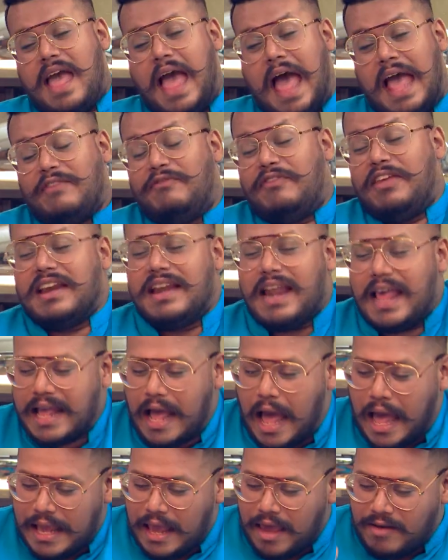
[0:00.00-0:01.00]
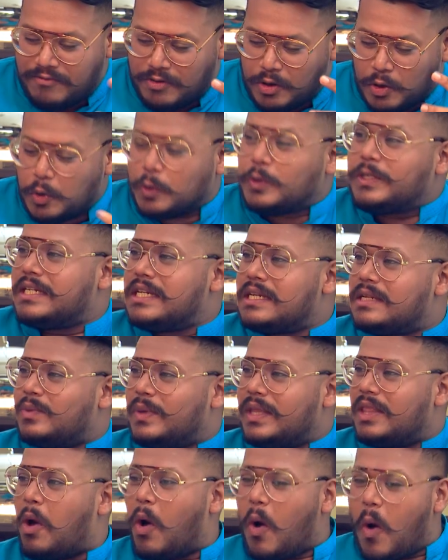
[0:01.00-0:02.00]
I feel like I, have cooked it
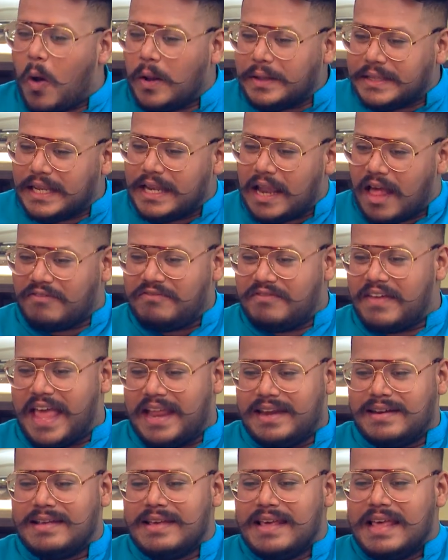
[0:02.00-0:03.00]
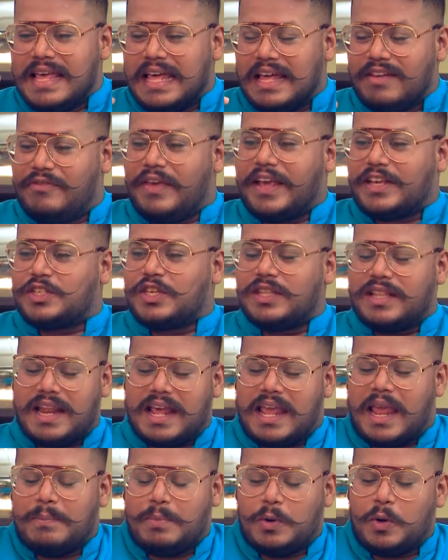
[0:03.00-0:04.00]
with all the love and affection that
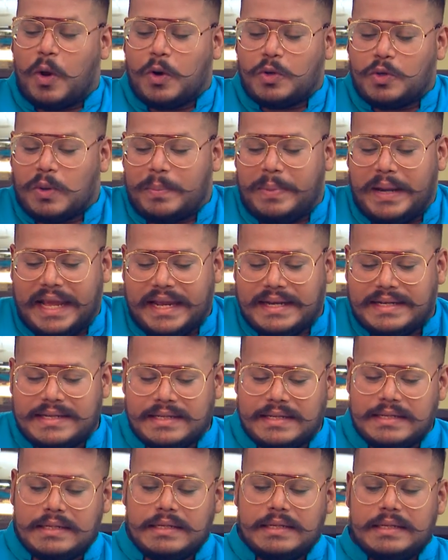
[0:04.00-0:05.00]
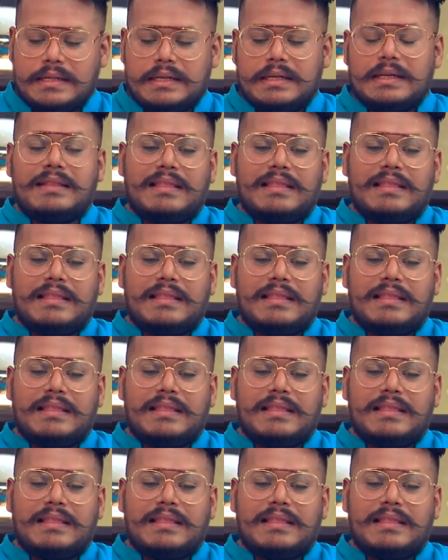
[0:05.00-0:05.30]
I can put onto a plate. Brilliant.